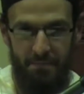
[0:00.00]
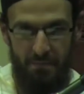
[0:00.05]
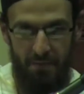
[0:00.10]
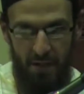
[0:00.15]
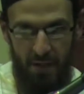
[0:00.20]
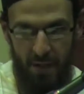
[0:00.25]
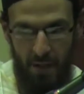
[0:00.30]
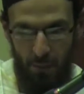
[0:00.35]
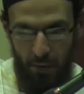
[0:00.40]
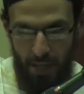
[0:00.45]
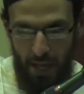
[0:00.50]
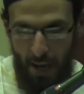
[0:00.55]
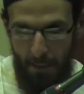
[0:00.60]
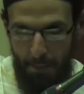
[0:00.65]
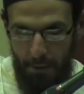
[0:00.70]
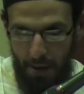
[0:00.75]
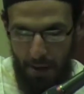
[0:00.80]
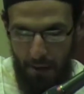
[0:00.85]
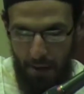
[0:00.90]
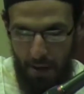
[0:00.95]
See what's
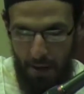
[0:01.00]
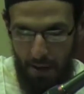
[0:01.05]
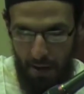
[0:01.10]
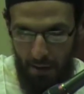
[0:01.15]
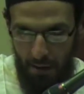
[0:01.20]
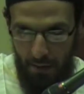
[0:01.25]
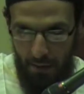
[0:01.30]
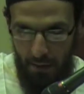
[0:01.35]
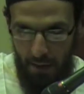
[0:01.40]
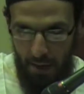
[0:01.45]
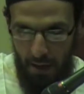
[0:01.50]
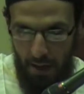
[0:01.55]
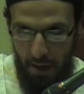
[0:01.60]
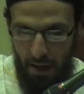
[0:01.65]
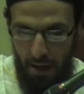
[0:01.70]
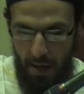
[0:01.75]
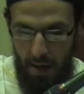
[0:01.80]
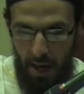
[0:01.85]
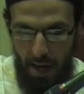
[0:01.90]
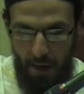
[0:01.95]
happening right now?
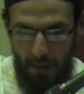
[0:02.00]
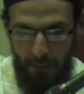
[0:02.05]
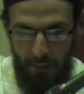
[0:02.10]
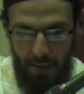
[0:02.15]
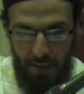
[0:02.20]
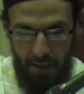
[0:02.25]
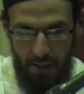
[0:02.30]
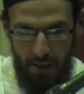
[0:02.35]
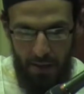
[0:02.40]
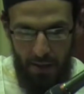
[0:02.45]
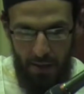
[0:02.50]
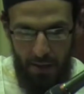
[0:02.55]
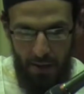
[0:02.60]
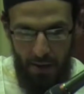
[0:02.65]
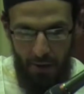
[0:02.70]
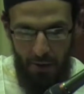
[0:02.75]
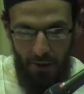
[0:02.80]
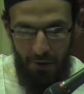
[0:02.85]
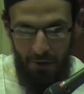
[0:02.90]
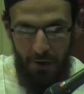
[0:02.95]
He had a vessel that he
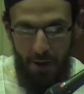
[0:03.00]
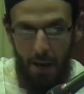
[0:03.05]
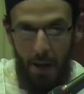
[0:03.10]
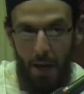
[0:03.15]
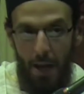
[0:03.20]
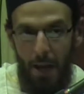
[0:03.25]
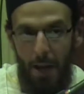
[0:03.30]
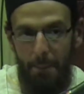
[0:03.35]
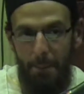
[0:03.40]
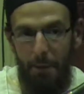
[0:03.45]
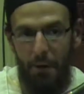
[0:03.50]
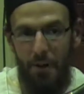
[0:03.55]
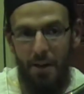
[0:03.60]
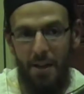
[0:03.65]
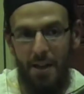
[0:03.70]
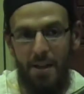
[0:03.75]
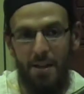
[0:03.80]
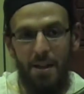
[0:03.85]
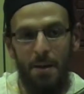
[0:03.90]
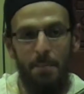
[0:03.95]
owned, he put it
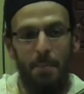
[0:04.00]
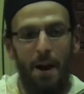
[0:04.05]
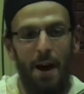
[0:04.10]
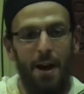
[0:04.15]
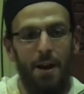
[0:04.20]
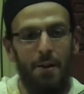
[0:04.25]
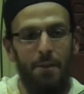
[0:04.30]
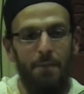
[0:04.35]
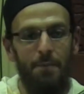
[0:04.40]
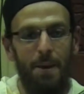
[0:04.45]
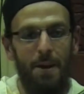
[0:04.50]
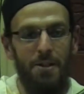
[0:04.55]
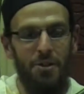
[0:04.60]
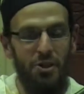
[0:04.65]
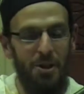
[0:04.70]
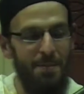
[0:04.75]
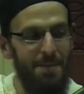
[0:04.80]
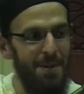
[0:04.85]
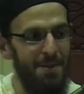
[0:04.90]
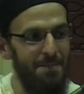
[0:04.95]
in the bag of
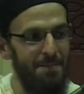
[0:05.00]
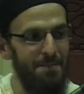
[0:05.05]
Benjamin.